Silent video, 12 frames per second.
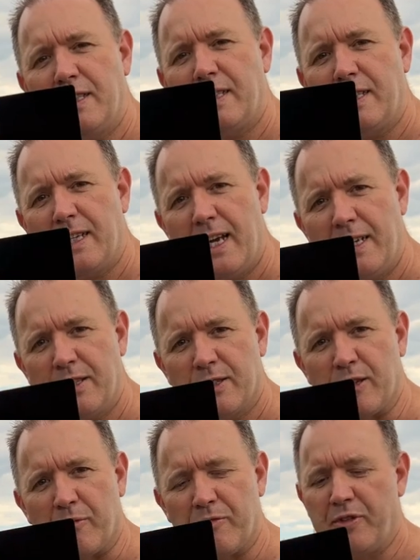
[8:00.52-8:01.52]
is a 10
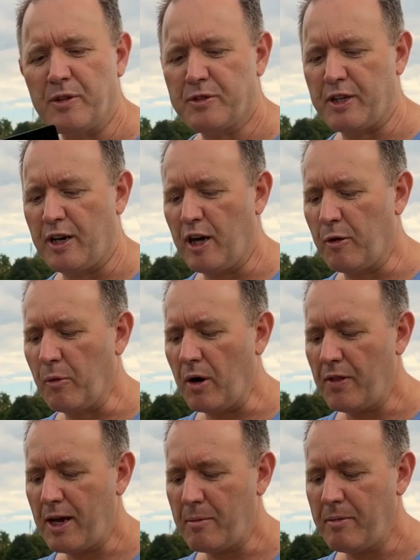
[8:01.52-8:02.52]
stop filter, and
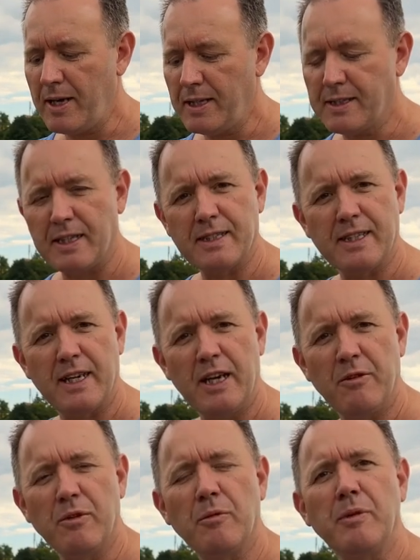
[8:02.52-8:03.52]
what that means is that
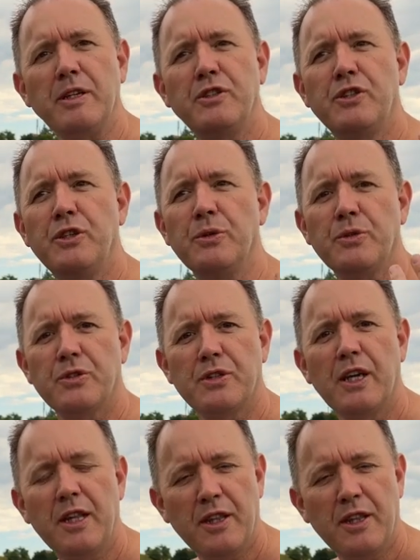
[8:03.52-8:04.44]
it will reduce